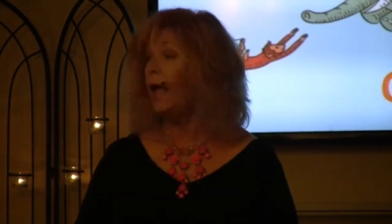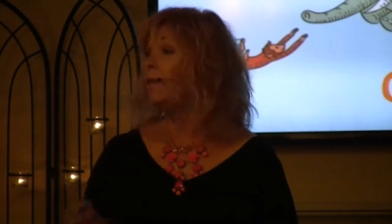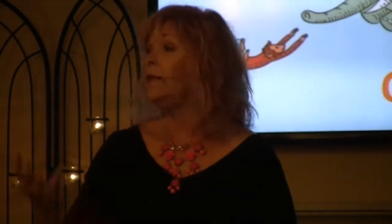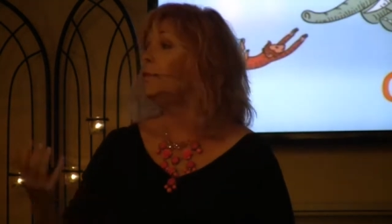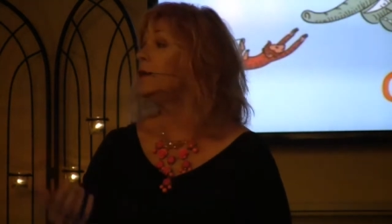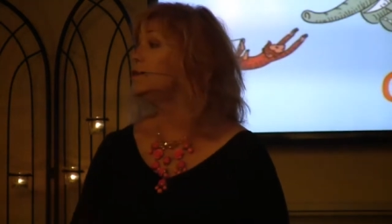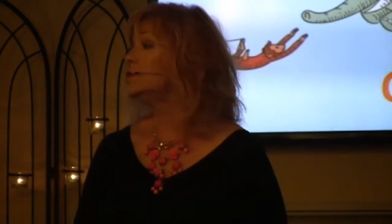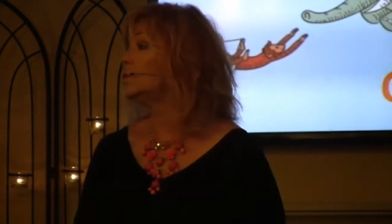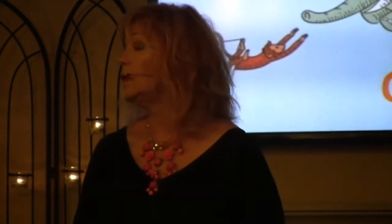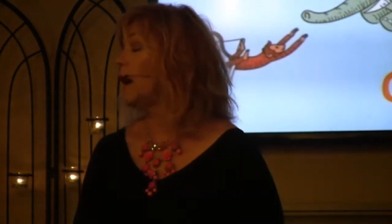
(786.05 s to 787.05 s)
And then we can
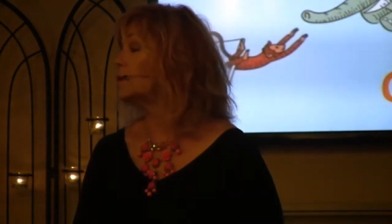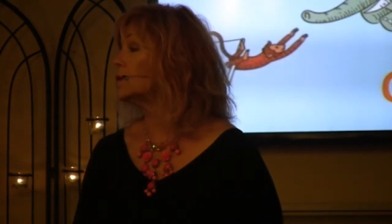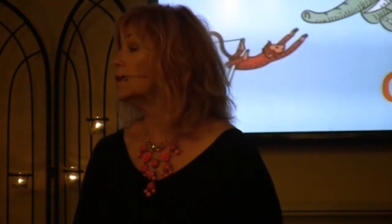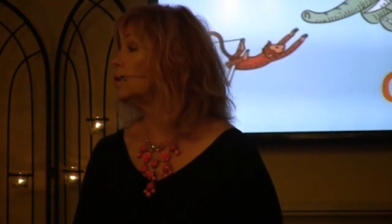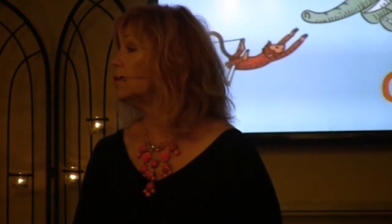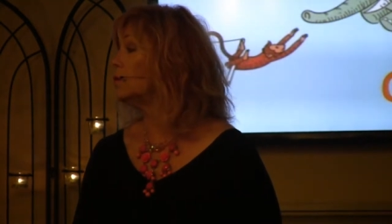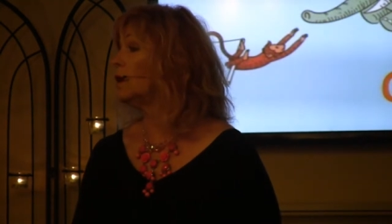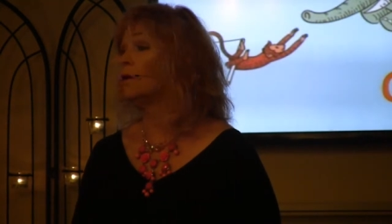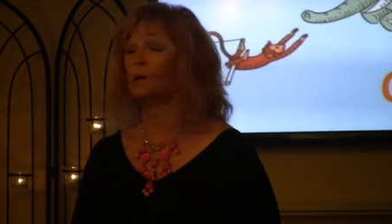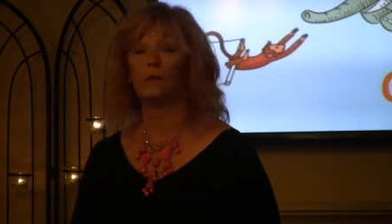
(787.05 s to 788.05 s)
just relax and go with the
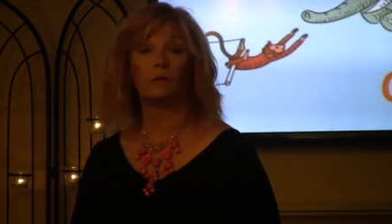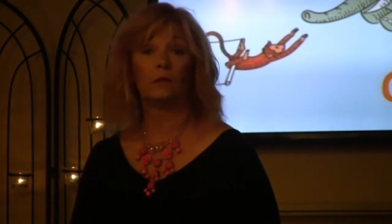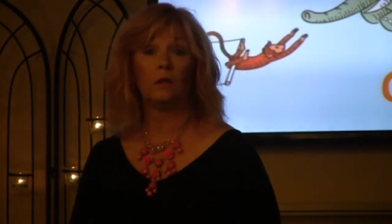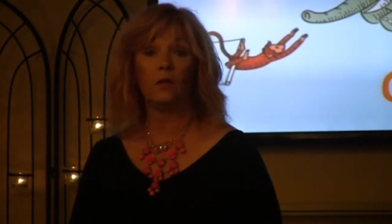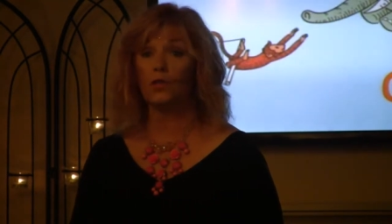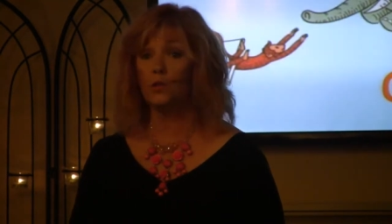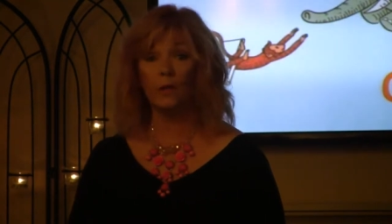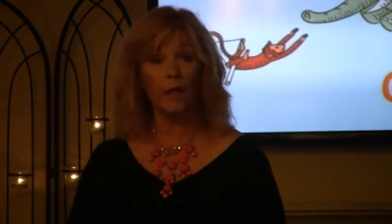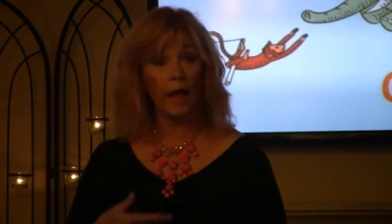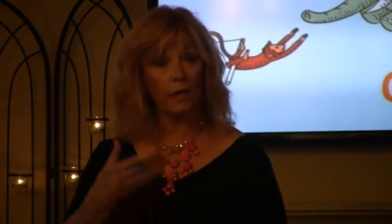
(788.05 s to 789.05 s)
flow. Just
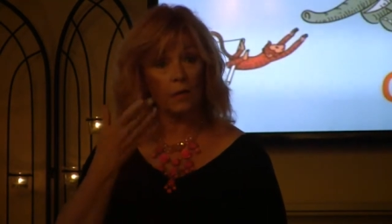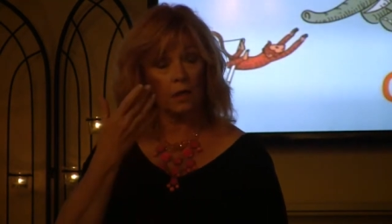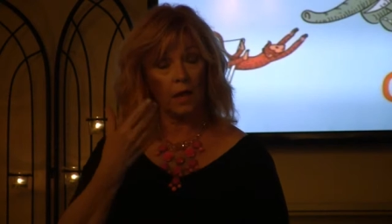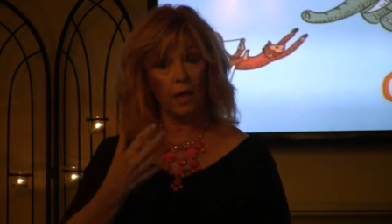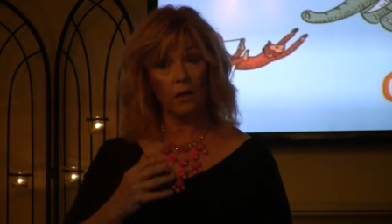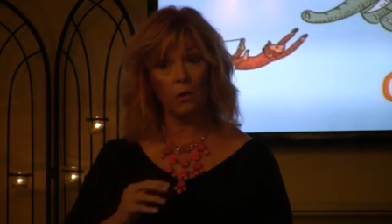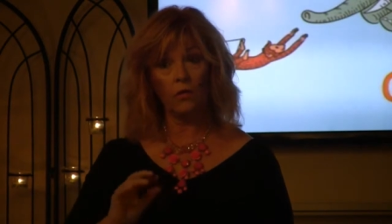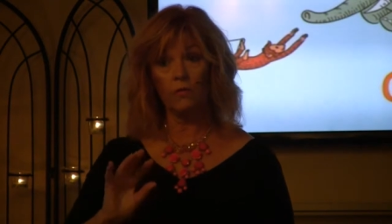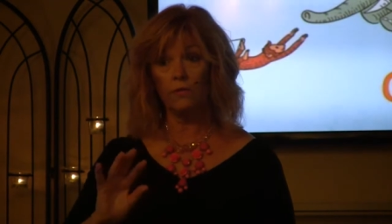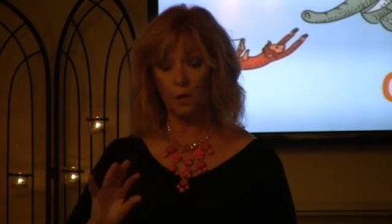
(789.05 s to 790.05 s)
relax and go
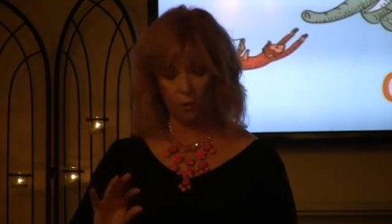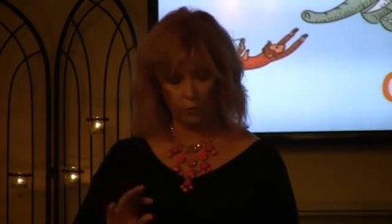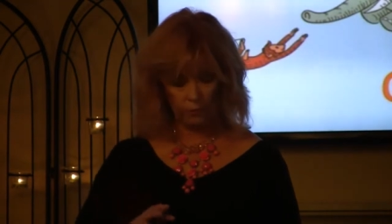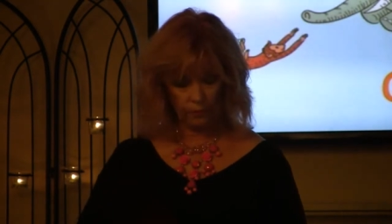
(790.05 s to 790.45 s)
with the flow.